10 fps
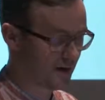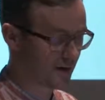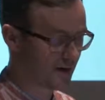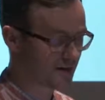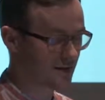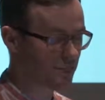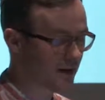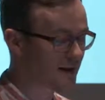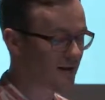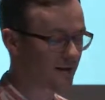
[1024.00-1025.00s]
is
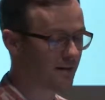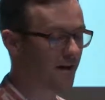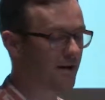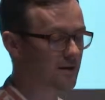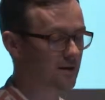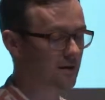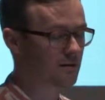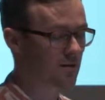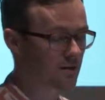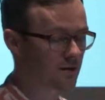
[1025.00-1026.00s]
embedded in layers
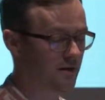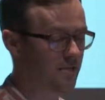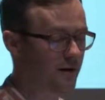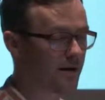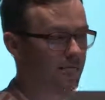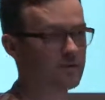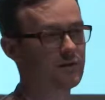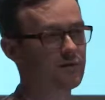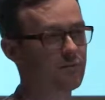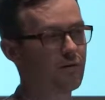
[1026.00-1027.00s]
and encoded in many
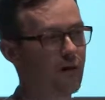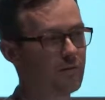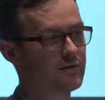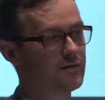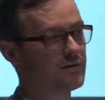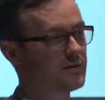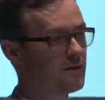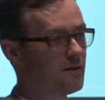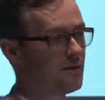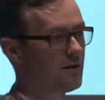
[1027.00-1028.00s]
musical parameters,
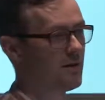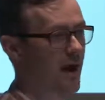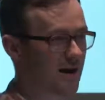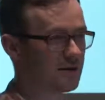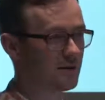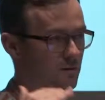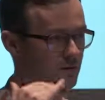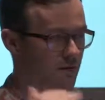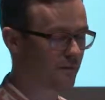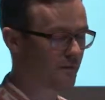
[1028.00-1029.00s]
acting
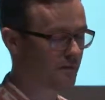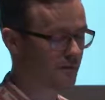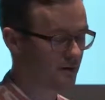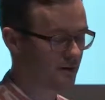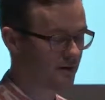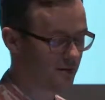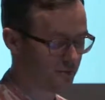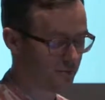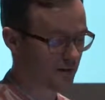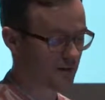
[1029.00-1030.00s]
on different
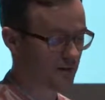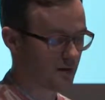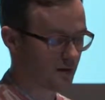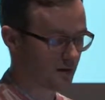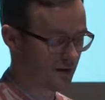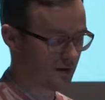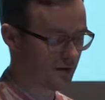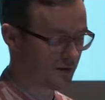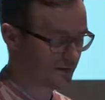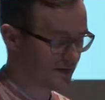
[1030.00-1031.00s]
temporal
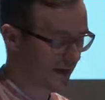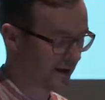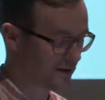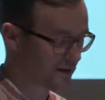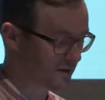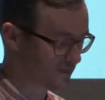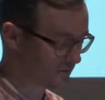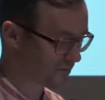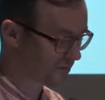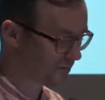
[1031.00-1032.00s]
scales.
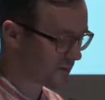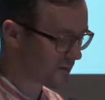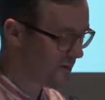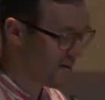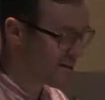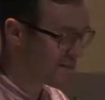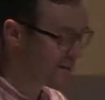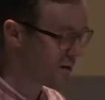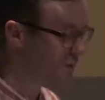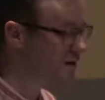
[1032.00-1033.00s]

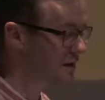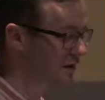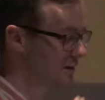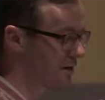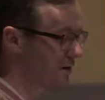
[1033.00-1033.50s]
And obviously, we